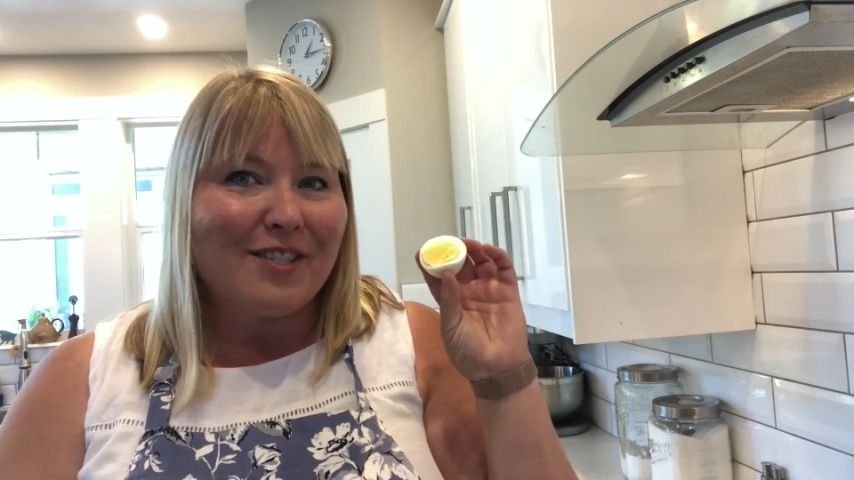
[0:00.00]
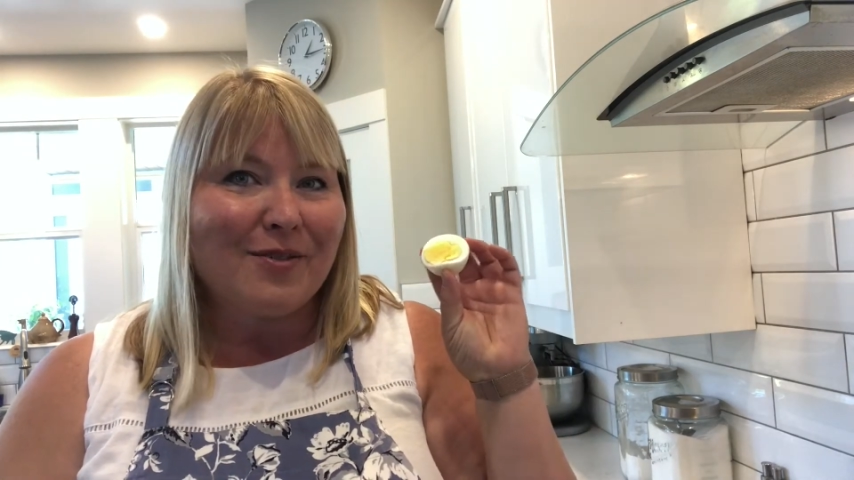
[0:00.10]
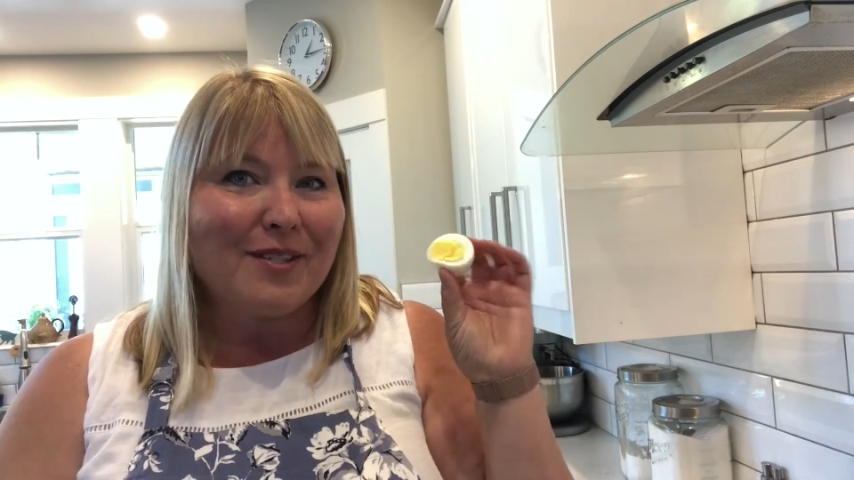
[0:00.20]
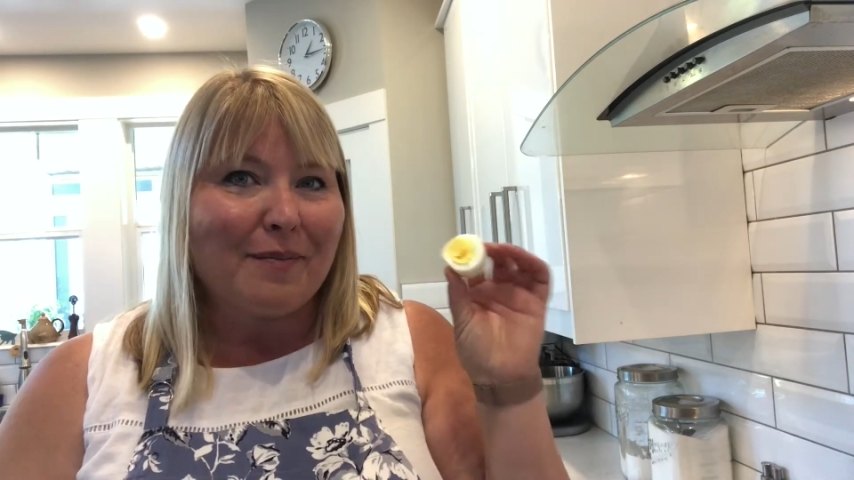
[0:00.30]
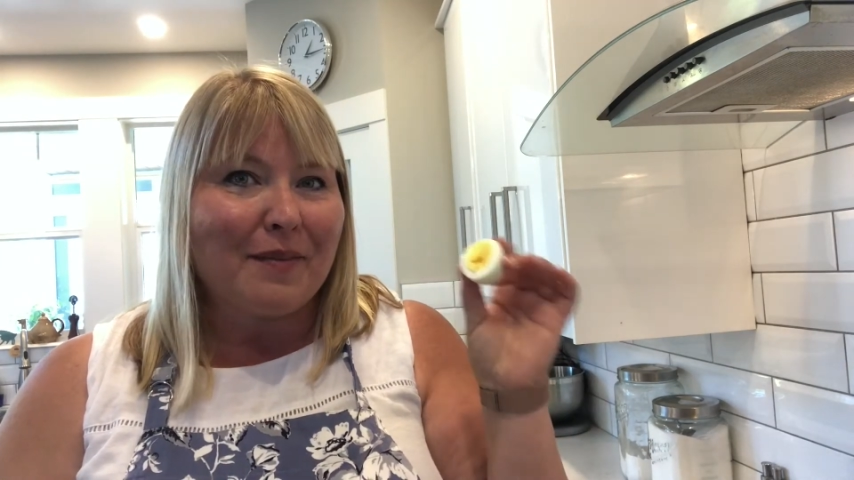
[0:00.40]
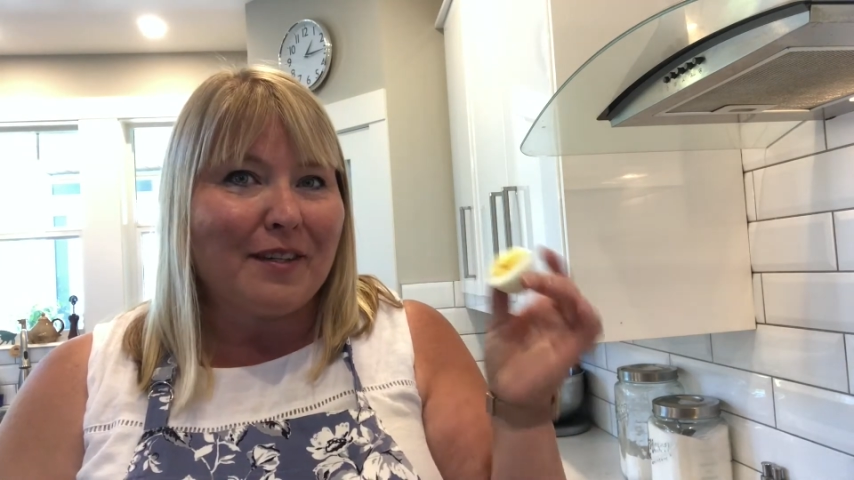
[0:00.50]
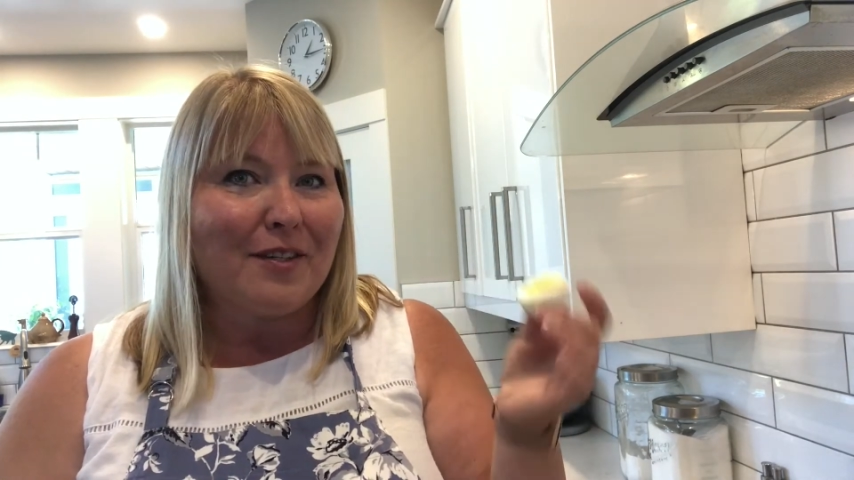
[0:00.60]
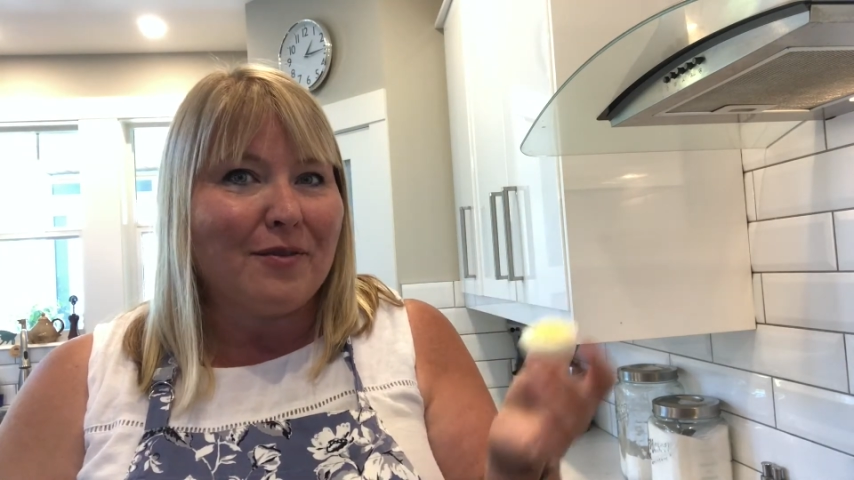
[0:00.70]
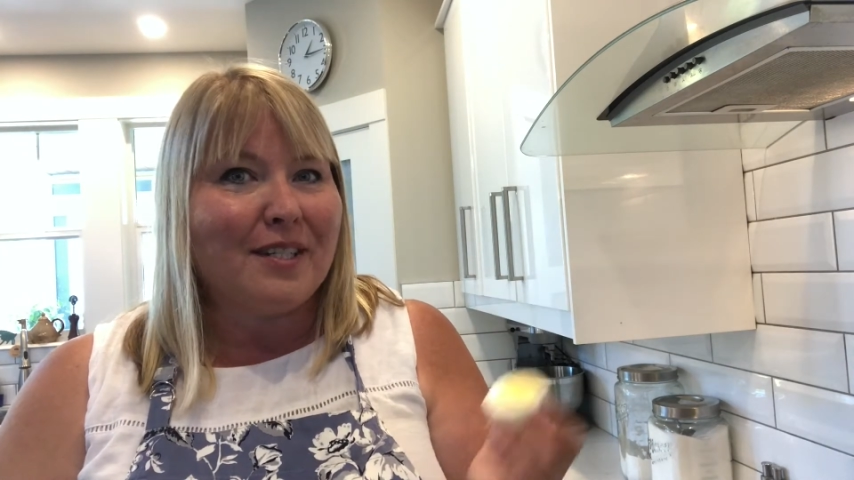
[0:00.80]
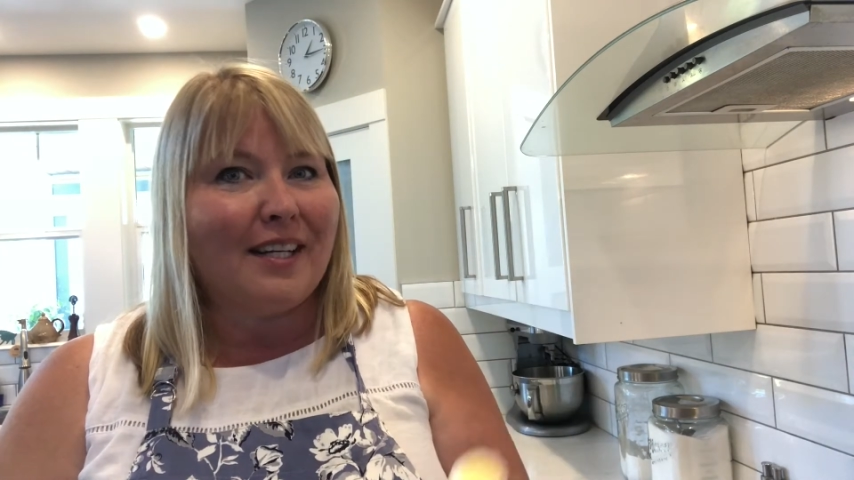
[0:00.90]
you something
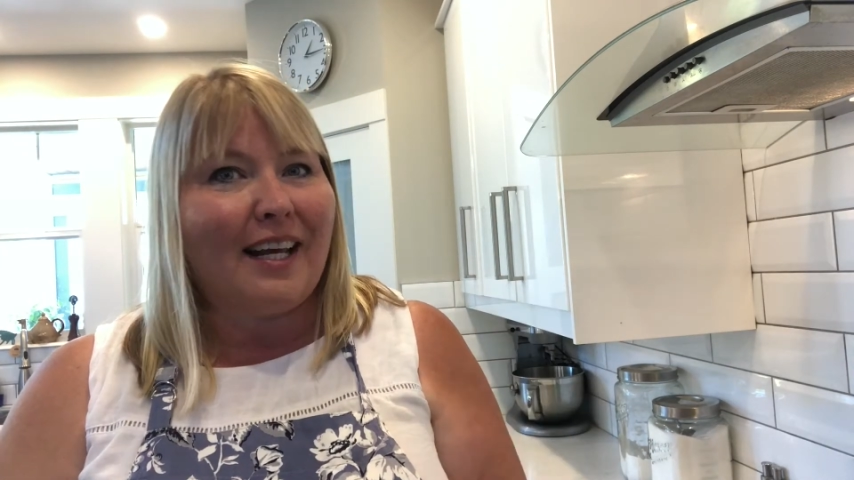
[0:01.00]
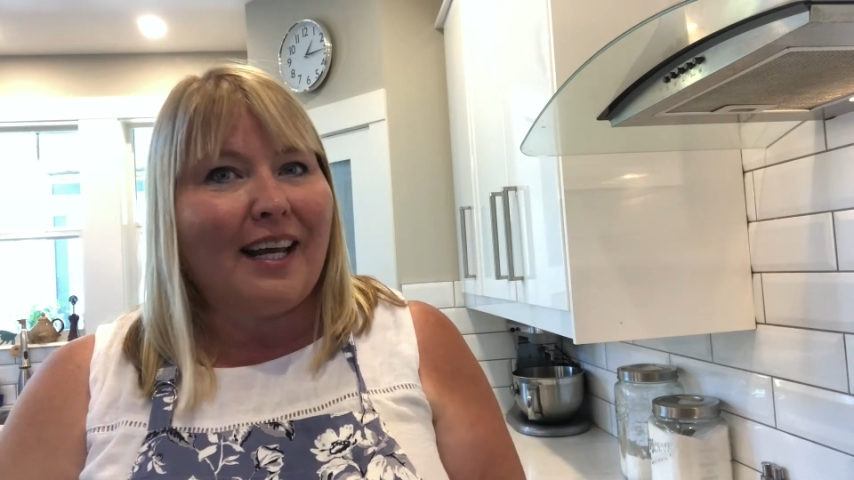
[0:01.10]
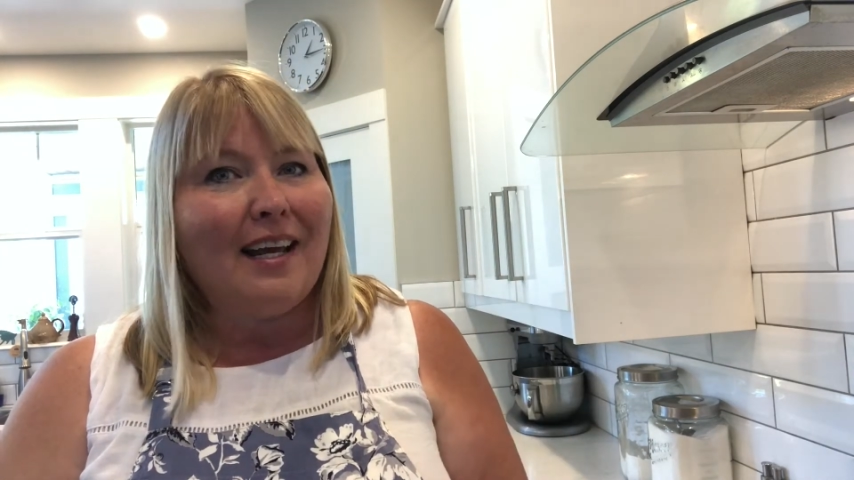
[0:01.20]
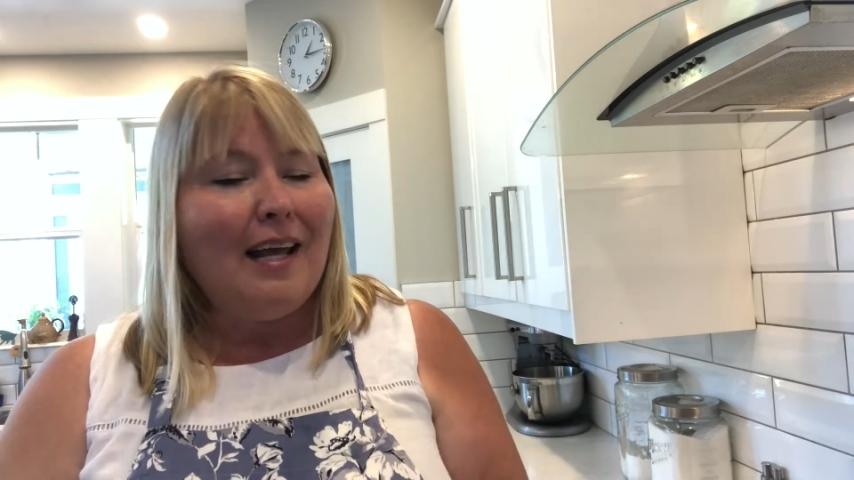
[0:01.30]
new today.